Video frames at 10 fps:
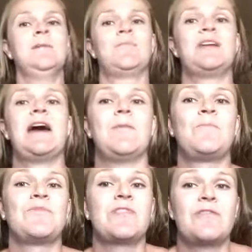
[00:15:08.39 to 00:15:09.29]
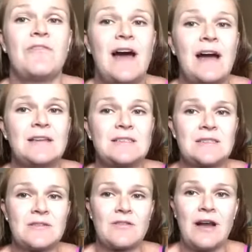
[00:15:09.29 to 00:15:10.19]
But yeah,
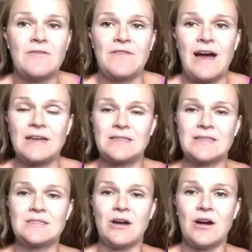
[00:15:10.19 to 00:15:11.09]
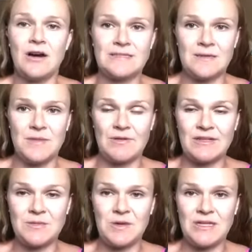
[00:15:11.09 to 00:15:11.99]
flax, ground flax is awesome in
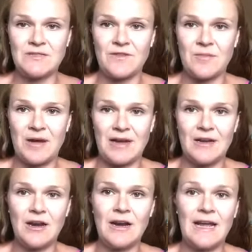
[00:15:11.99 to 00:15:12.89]
recipes for the binder,